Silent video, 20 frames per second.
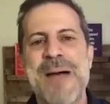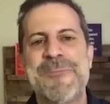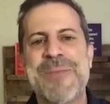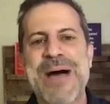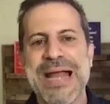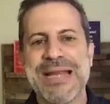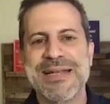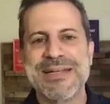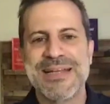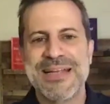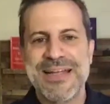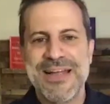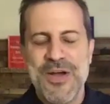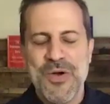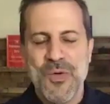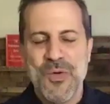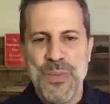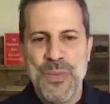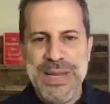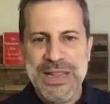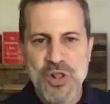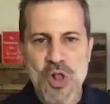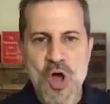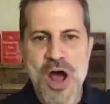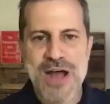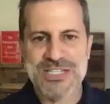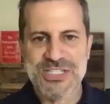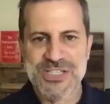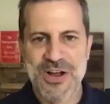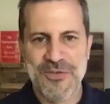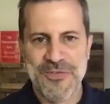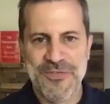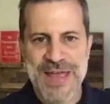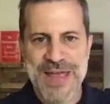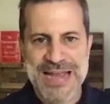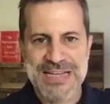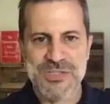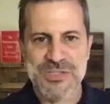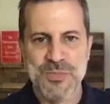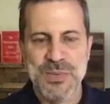But we lost our
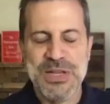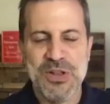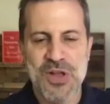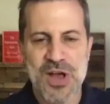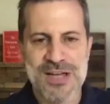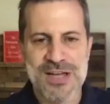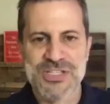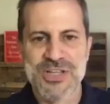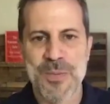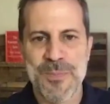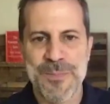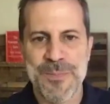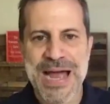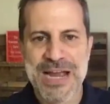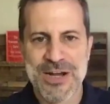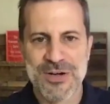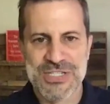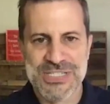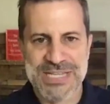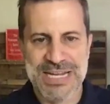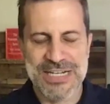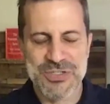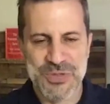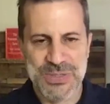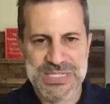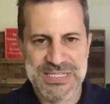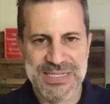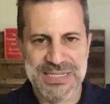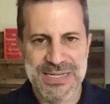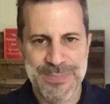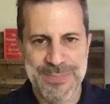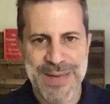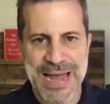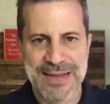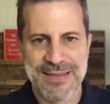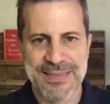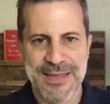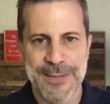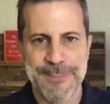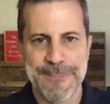face. We lost our buyer centricity back then.